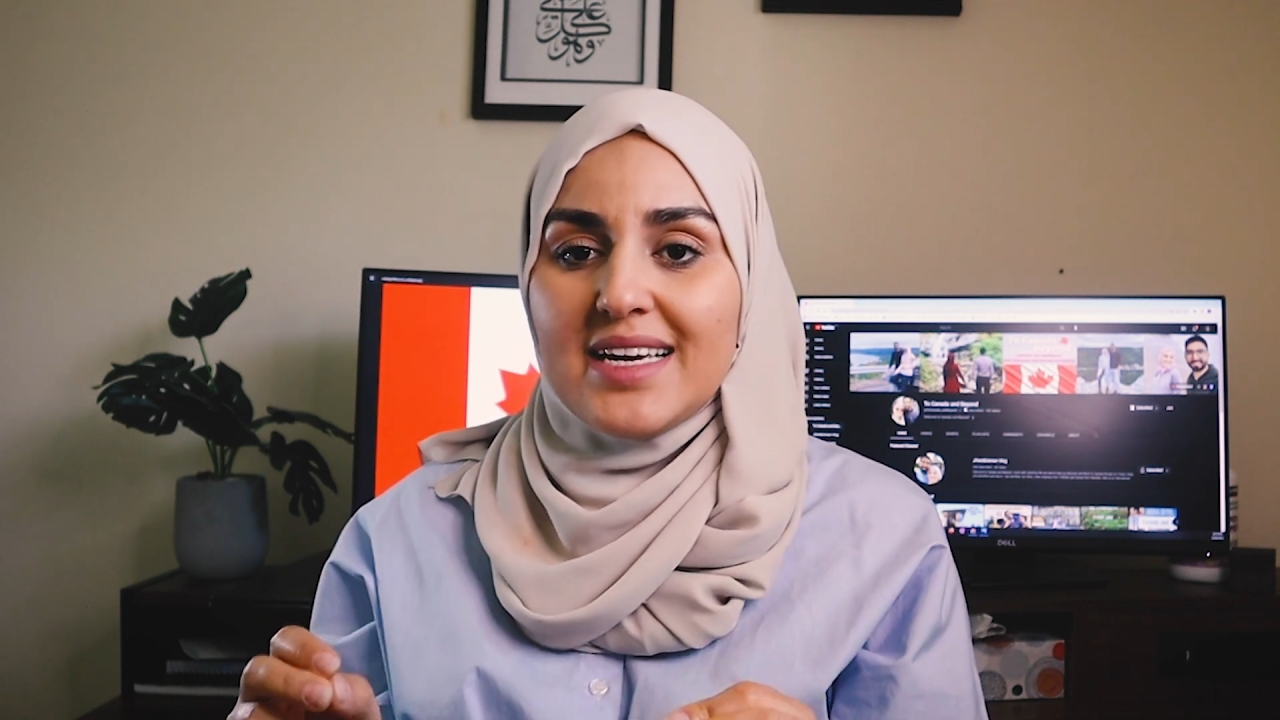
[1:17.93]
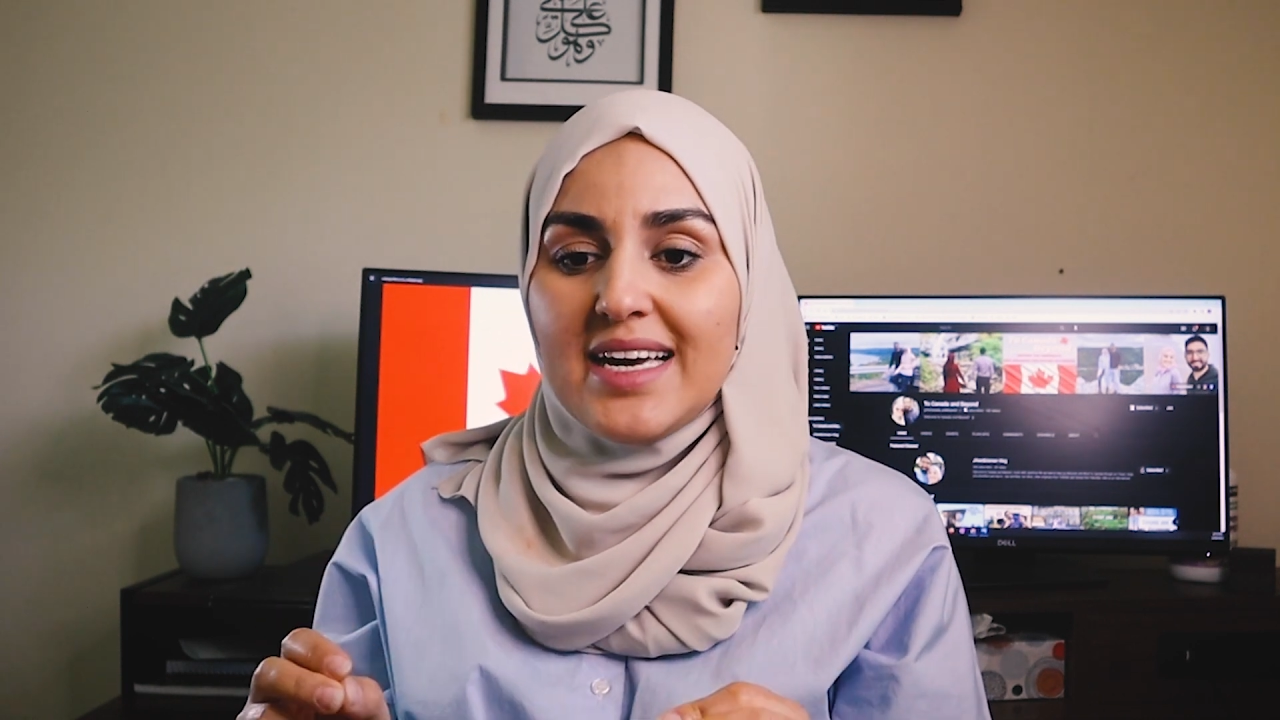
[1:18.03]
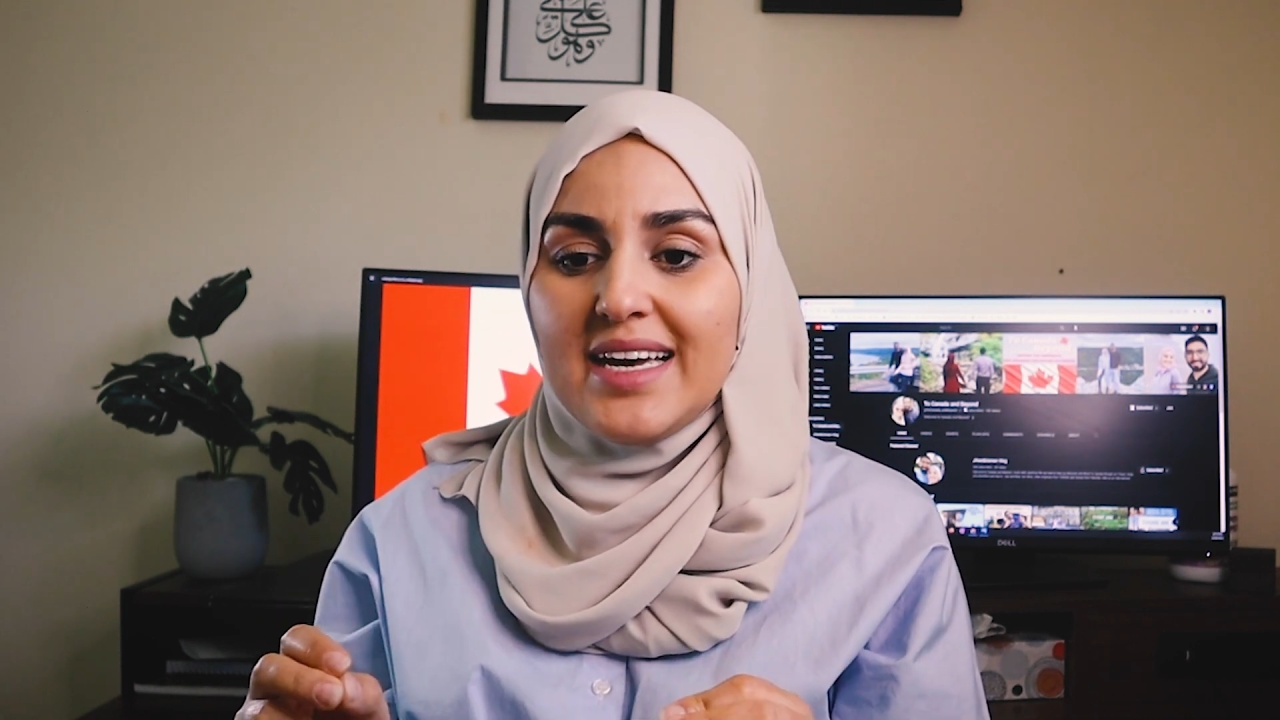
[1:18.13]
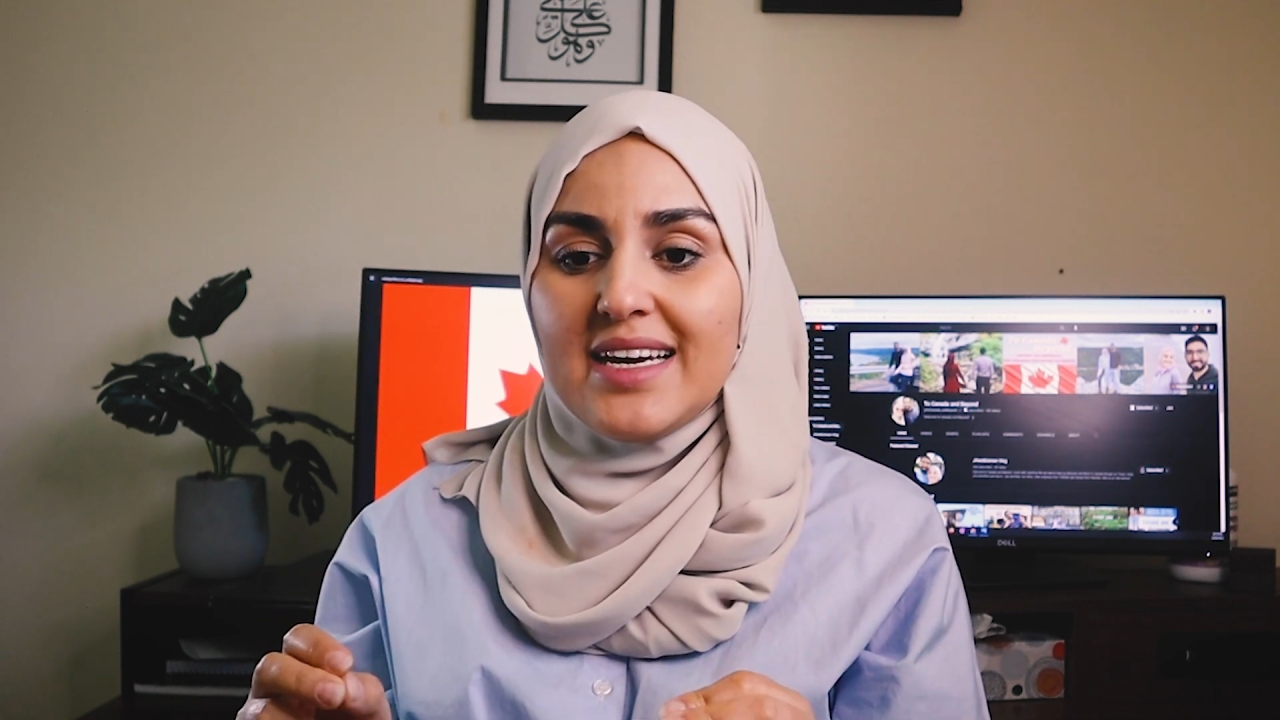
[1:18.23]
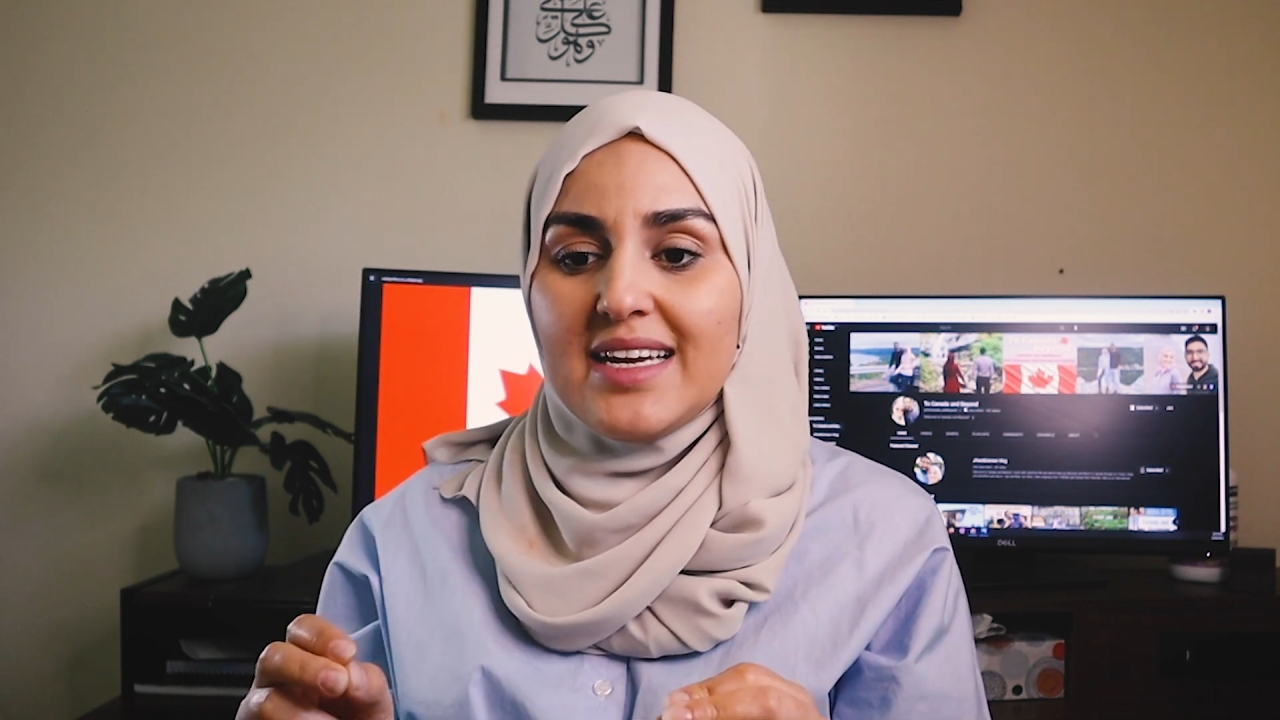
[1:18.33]

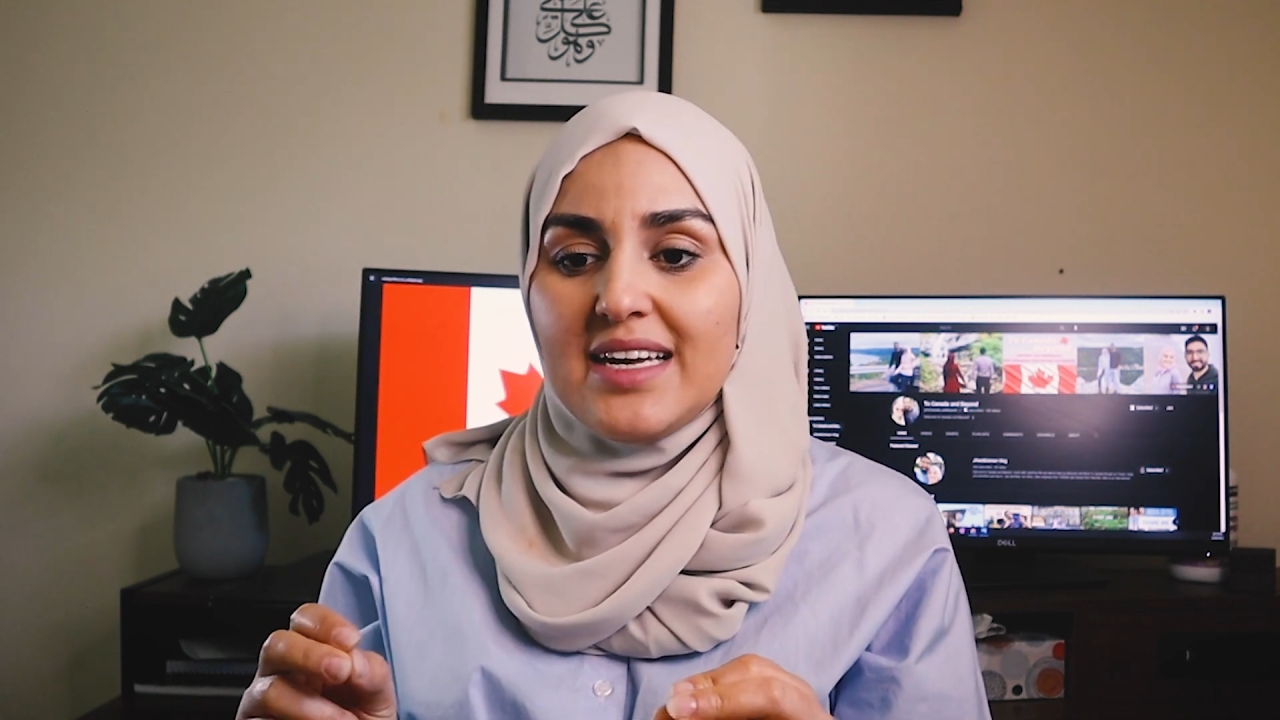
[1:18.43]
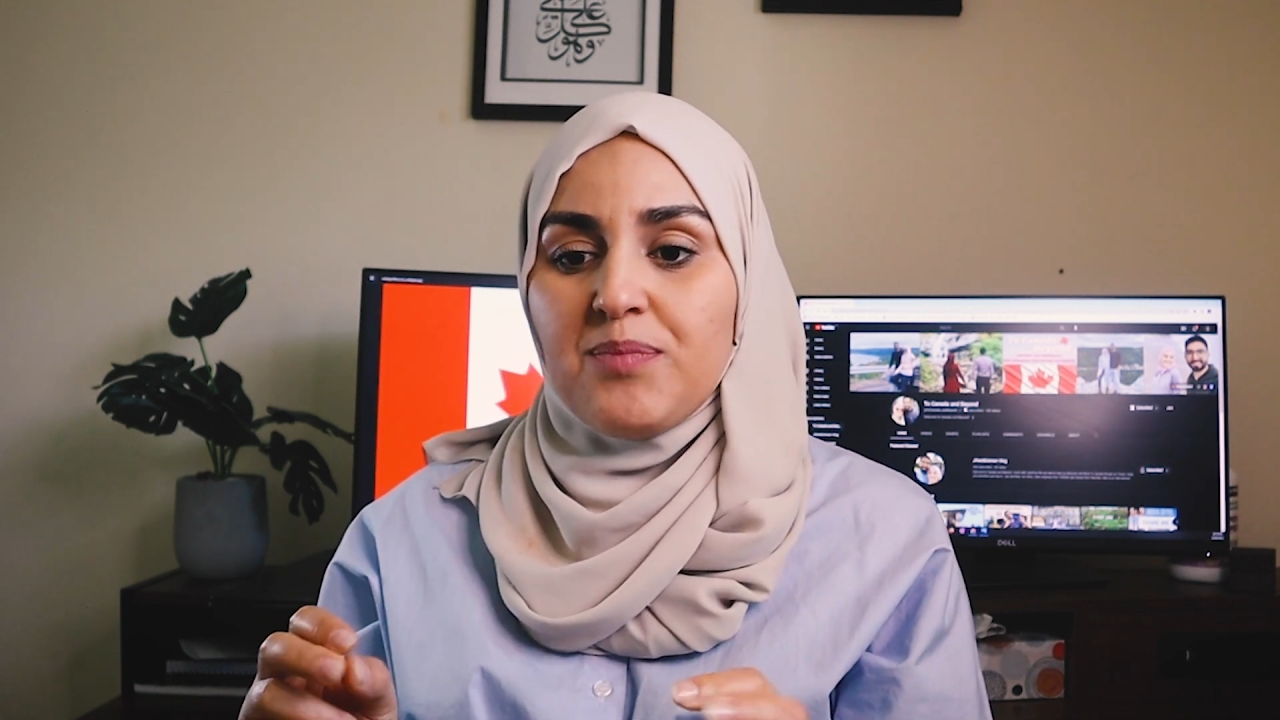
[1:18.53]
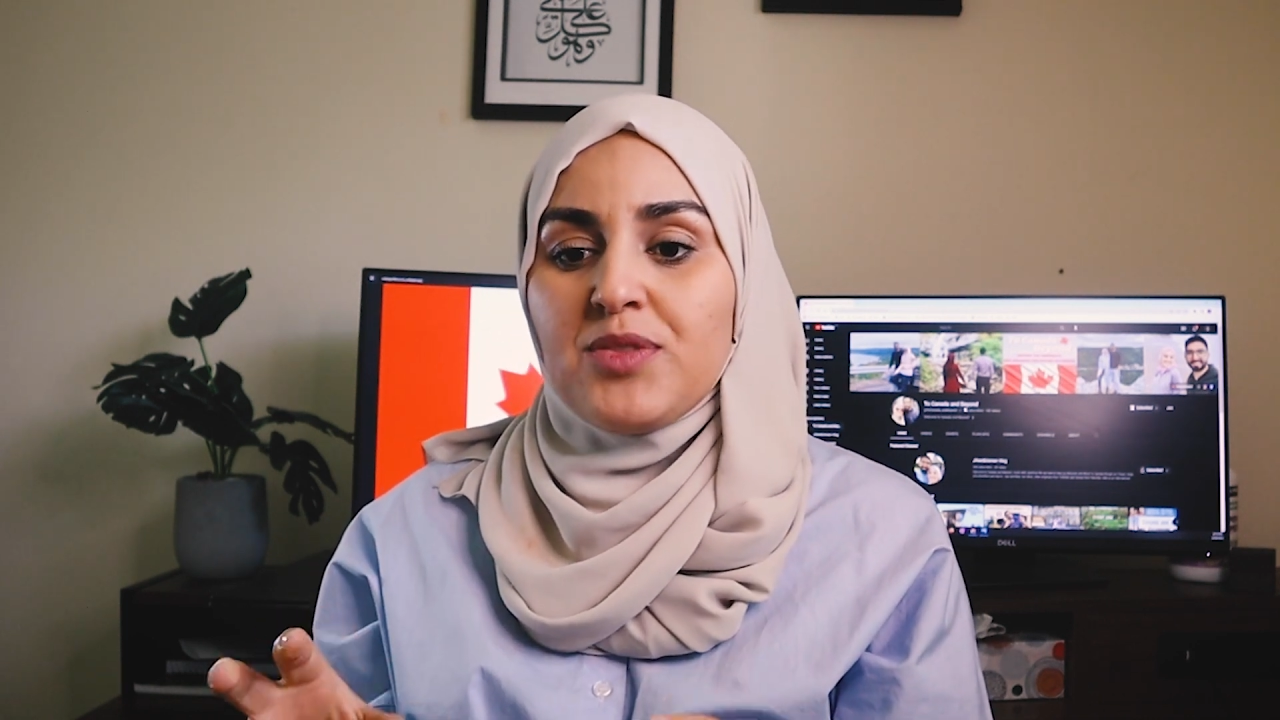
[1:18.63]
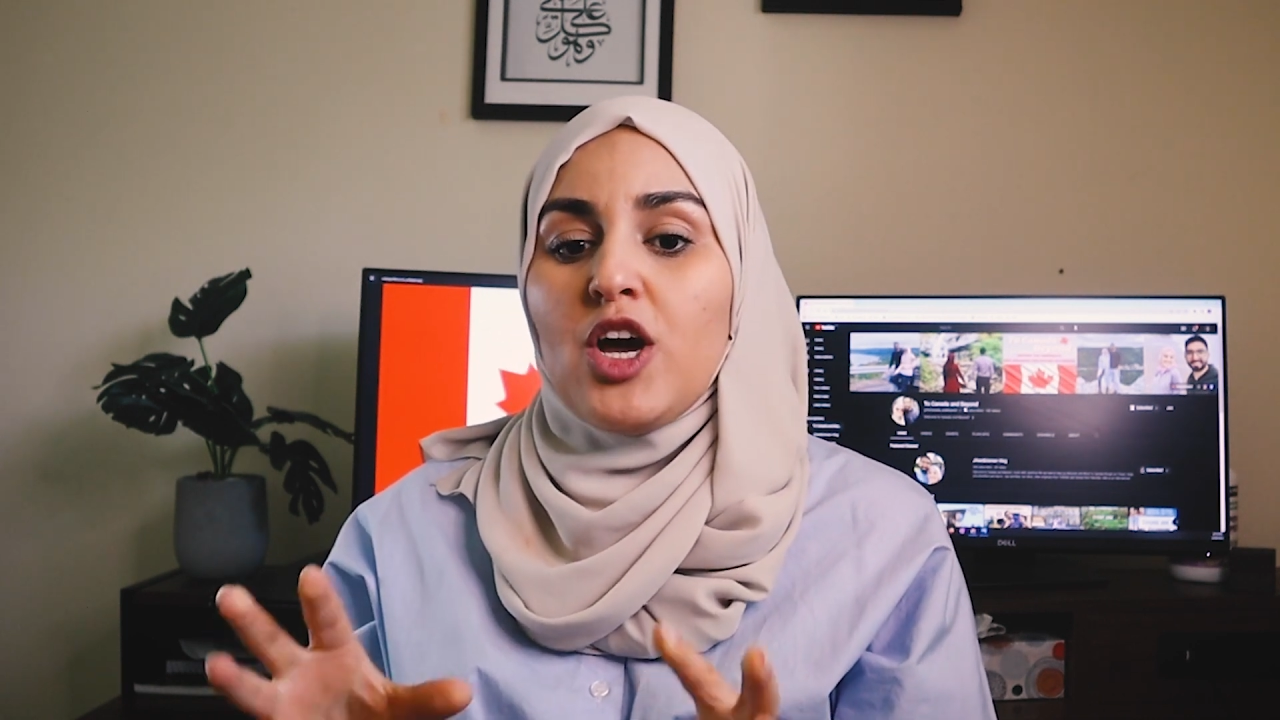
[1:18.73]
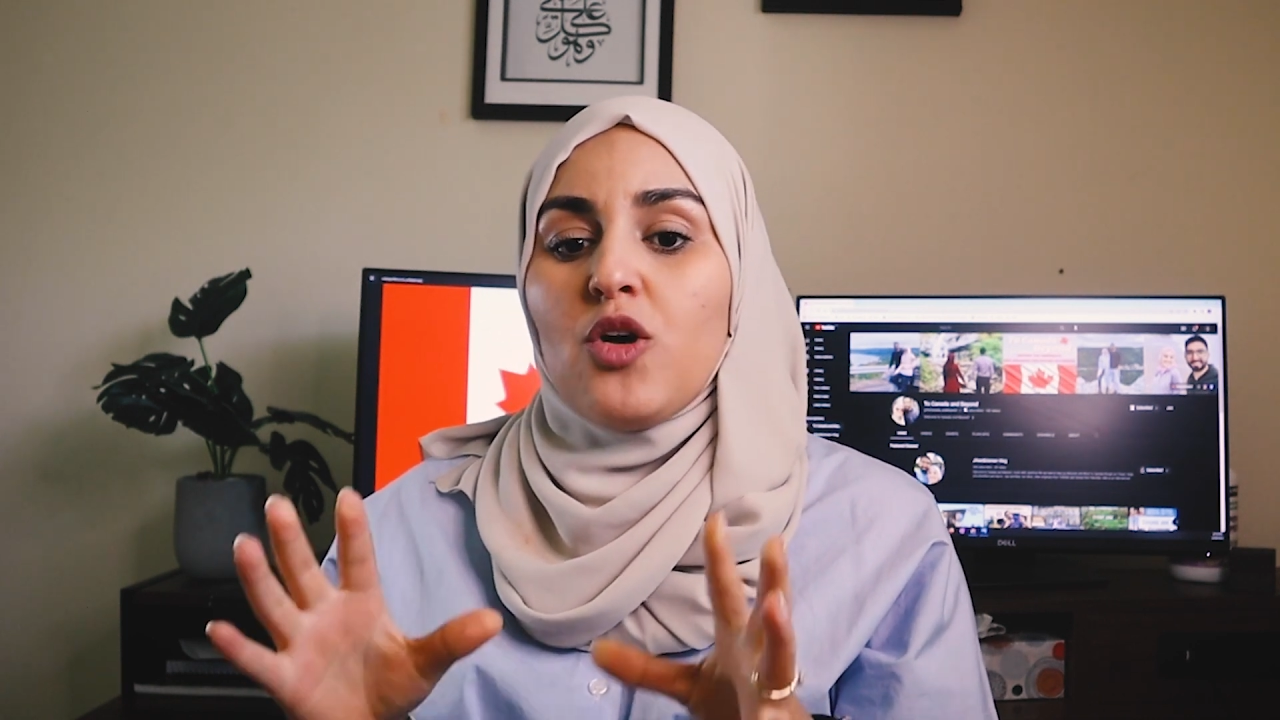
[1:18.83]
Canada